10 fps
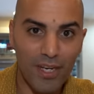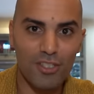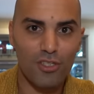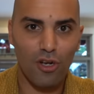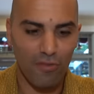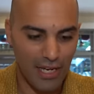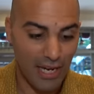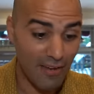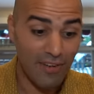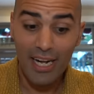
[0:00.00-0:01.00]
I just love it. I
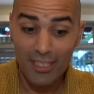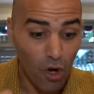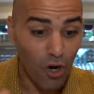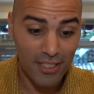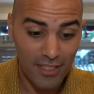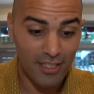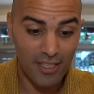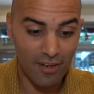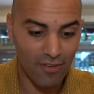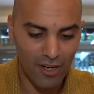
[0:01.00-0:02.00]
haven't had oysters
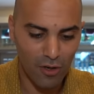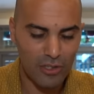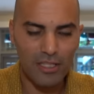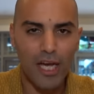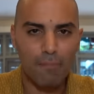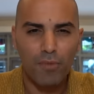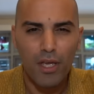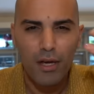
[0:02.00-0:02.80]
in a very long time.